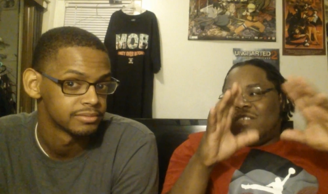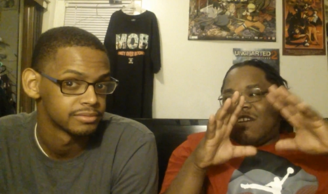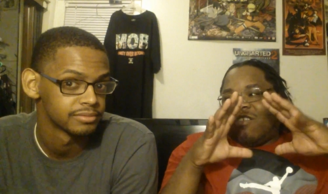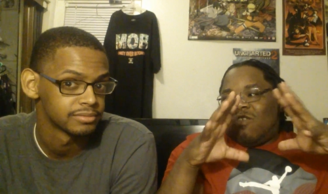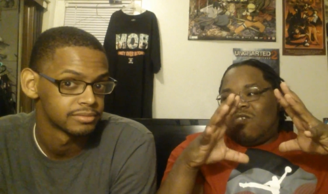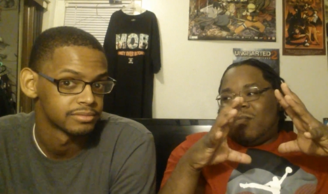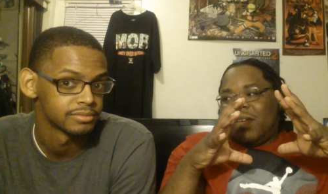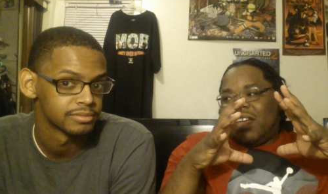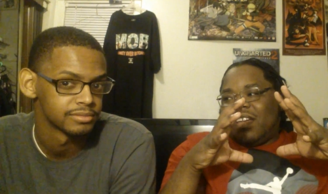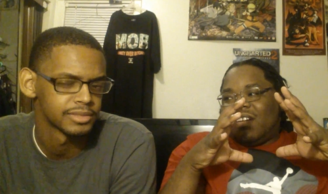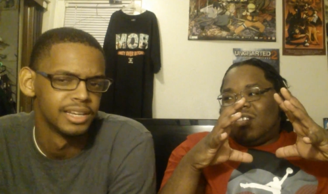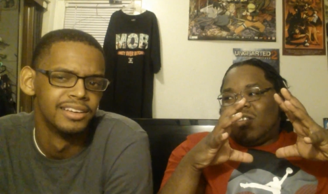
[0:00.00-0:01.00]
Speaker 1: you know that old
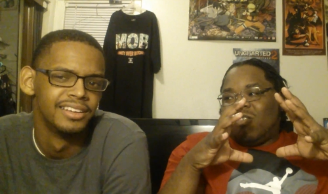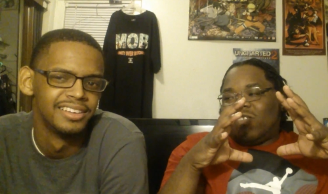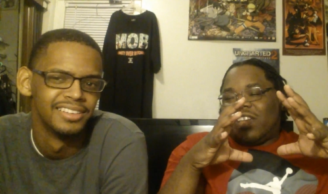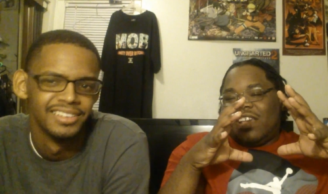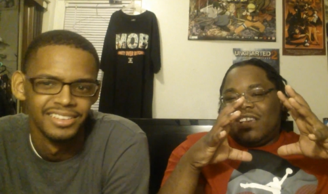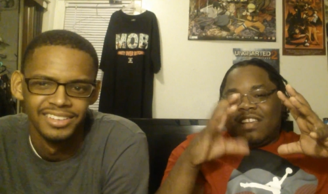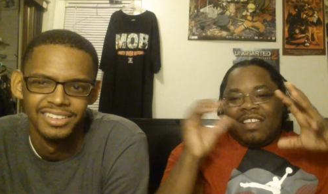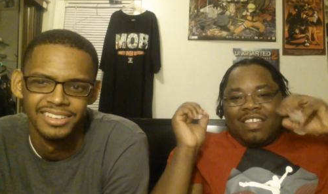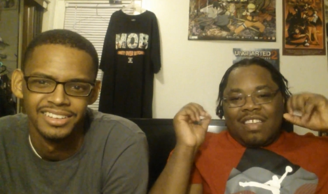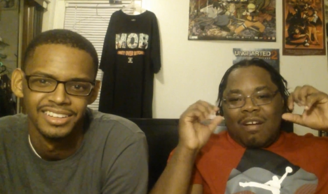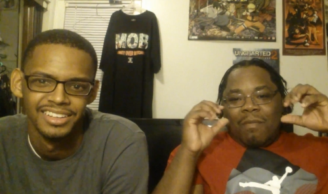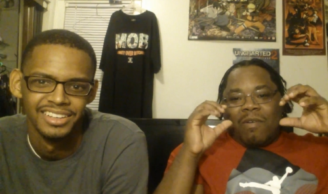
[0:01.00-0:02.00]
man Onoki.
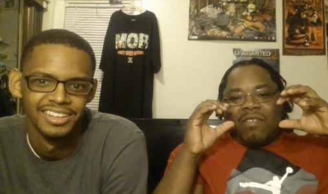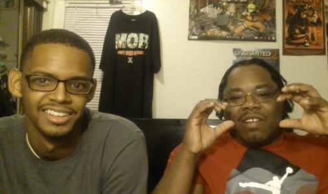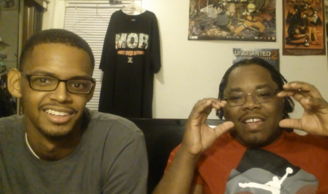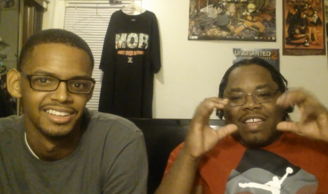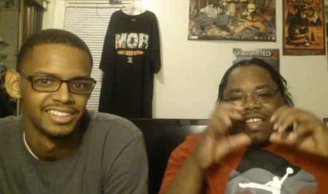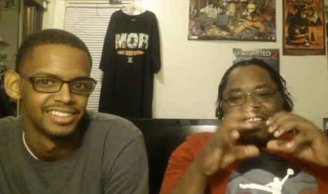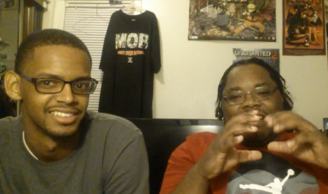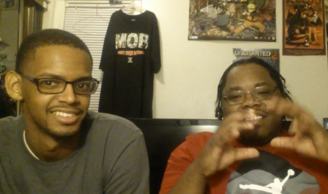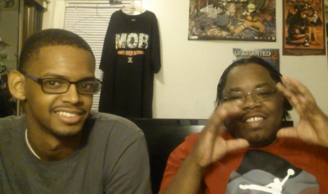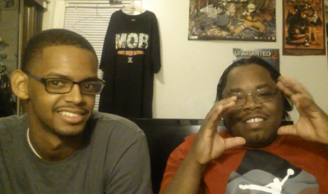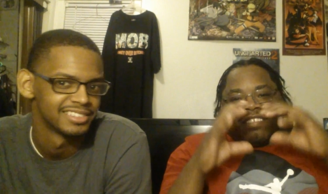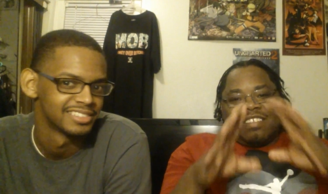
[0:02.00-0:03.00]
He almost like
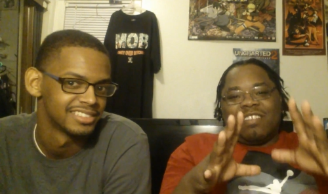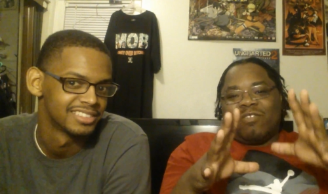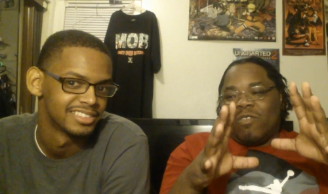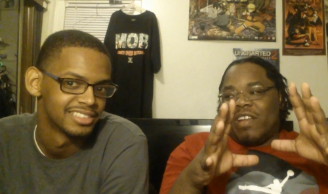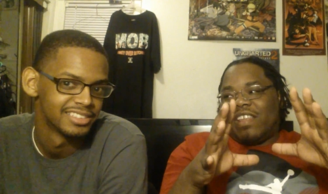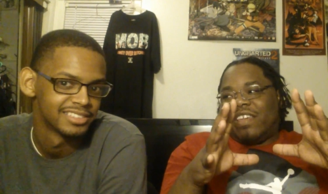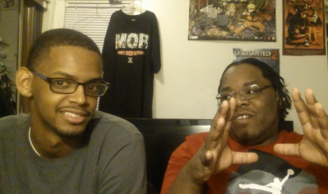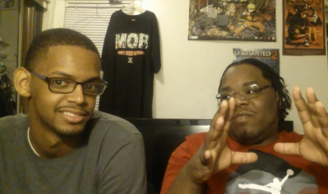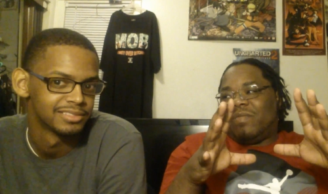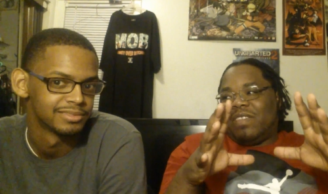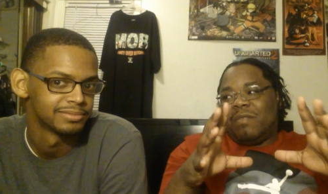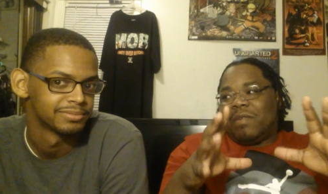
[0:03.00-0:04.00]
disintegrated
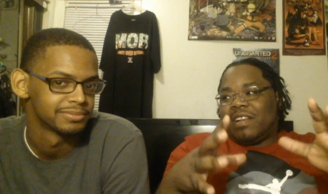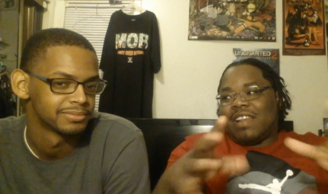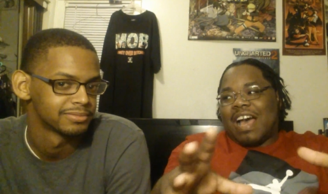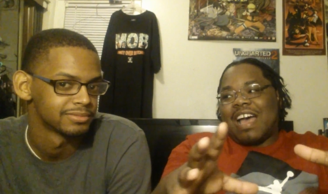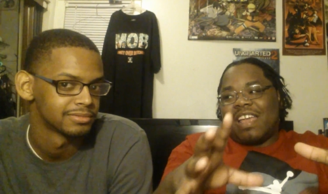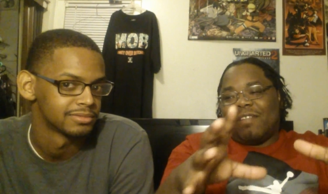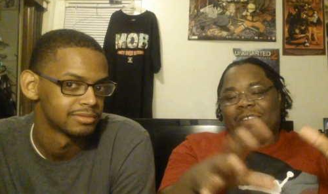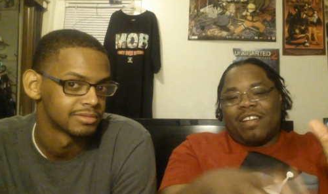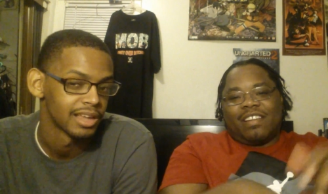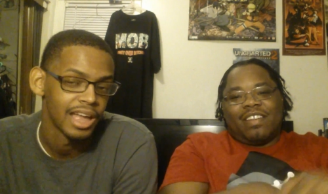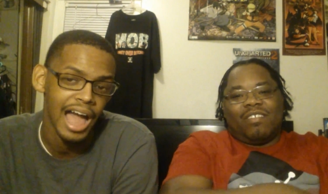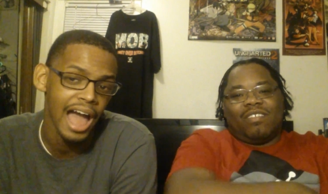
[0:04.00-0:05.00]
him. He would have died
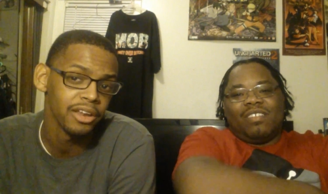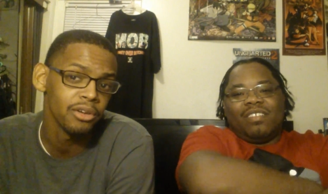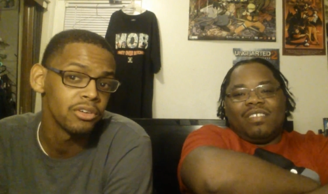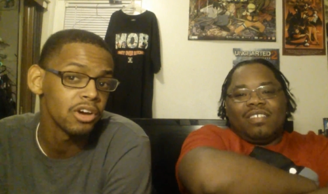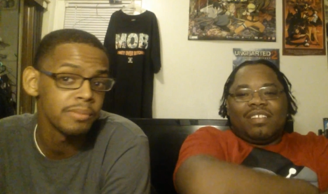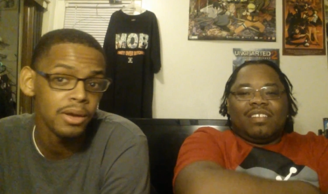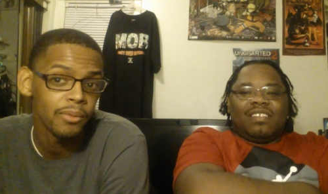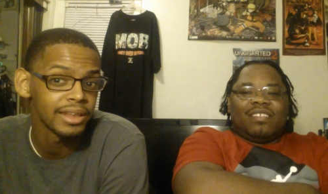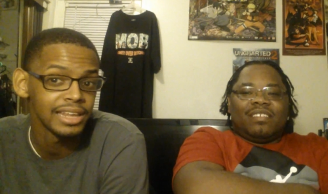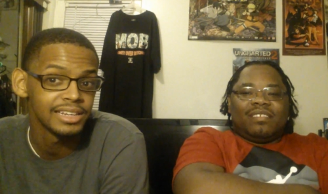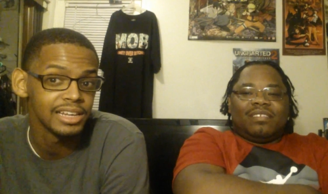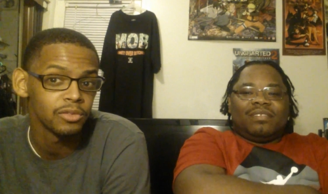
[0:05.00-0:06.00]
right there. I
Speaker 2: don't know, man, why
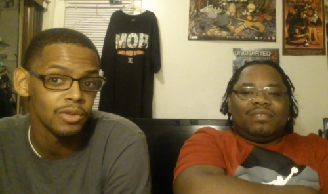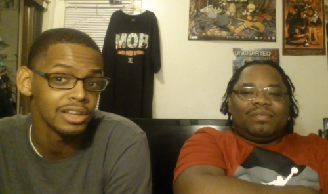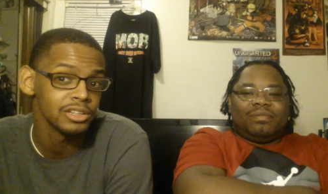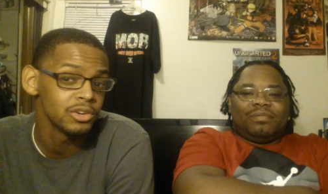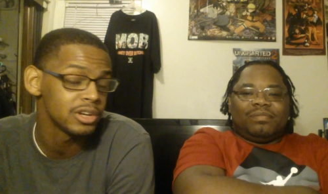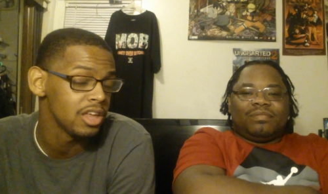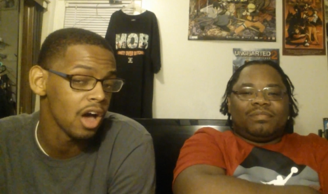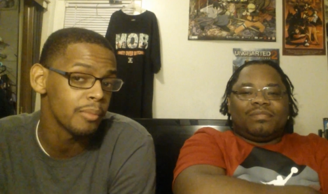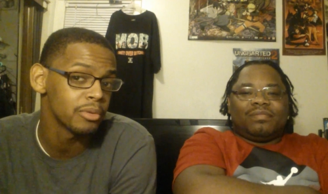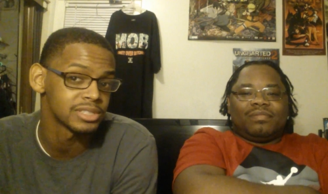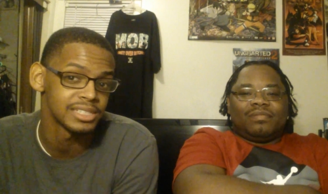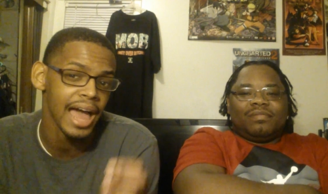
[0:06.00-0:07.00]
they did. Well, though he
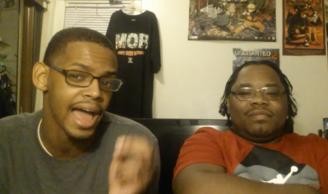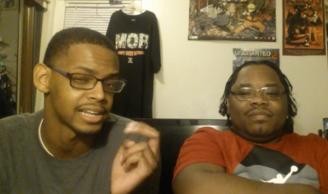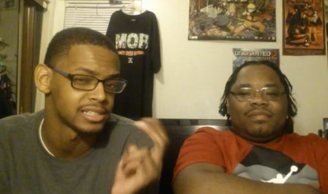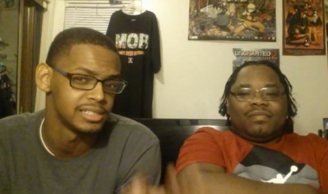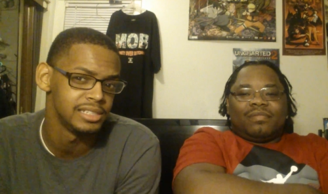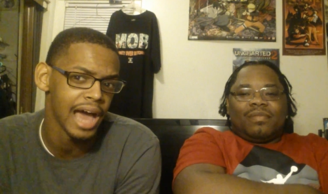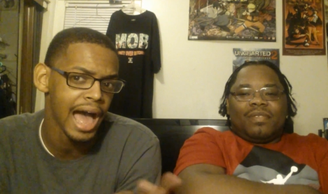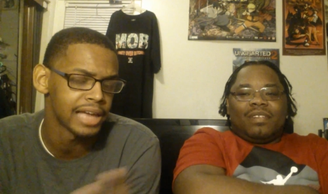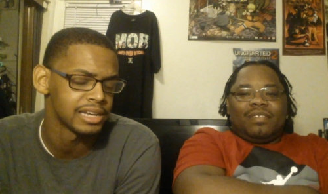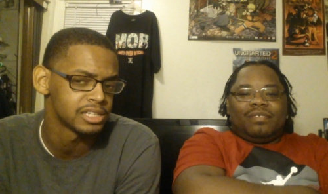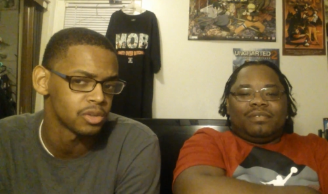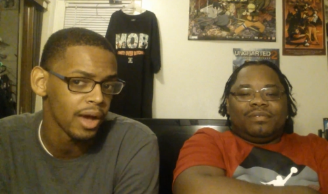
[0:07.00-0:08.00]
almost died,
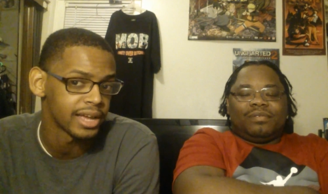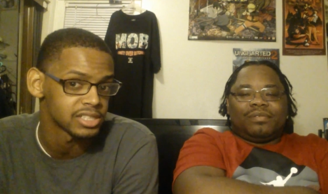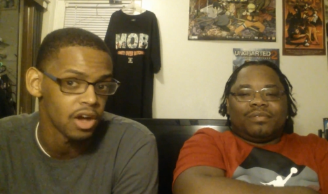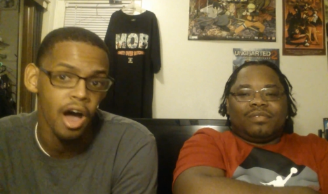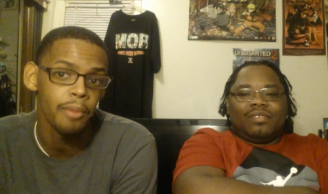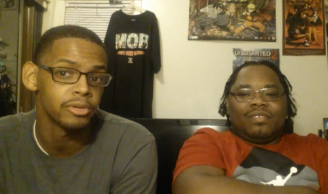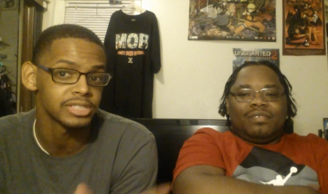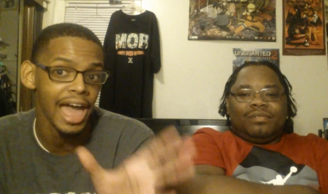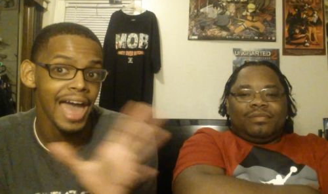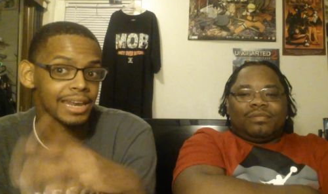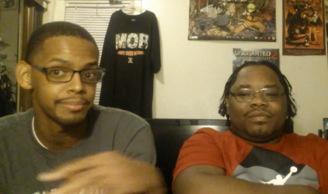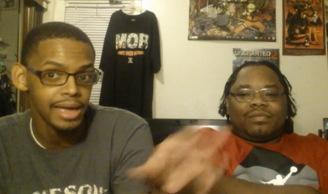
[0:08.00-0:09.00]
died the twice. Almost
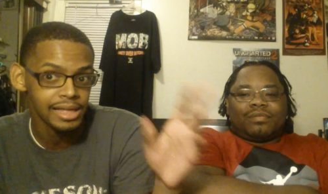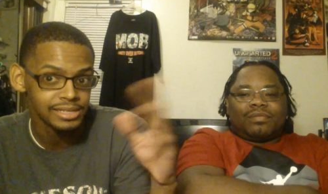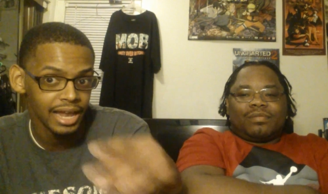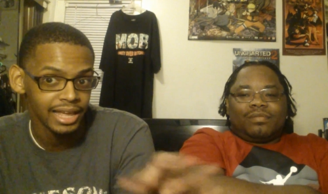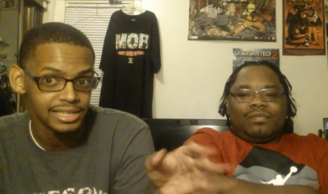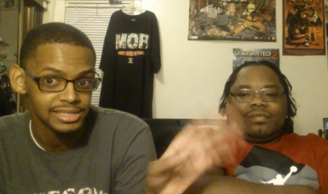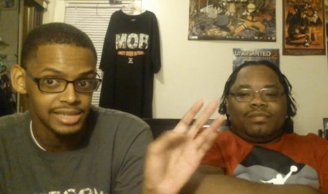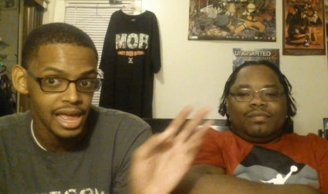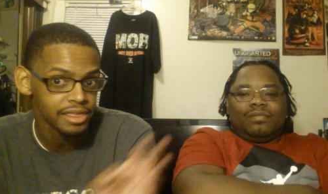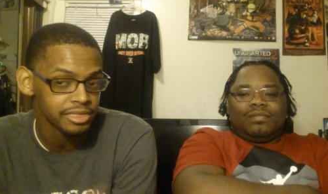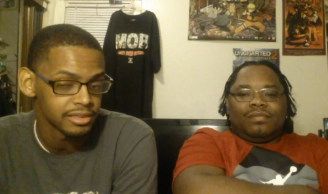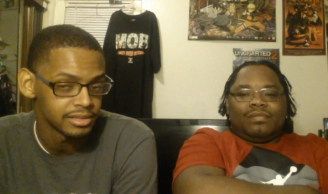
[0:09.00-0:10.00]
adamant's like his
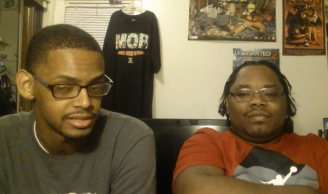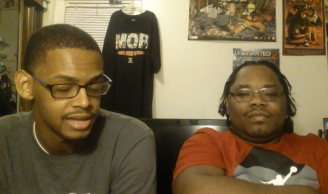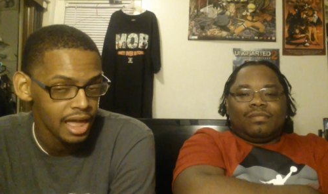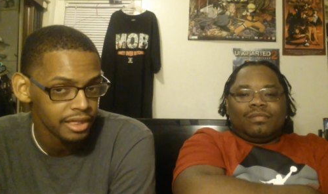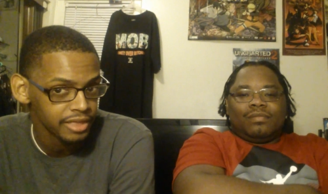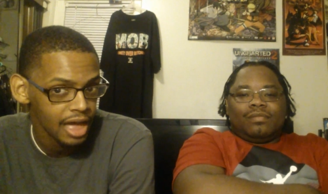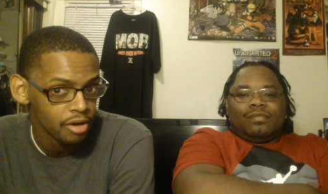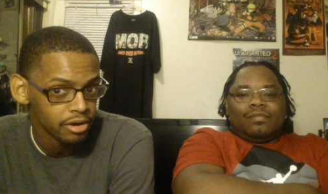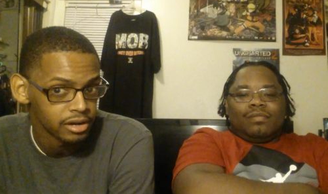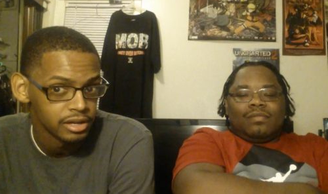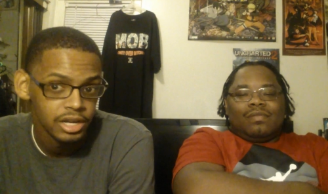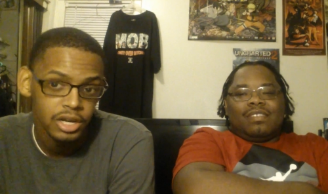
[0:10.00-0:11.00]
death, death counter.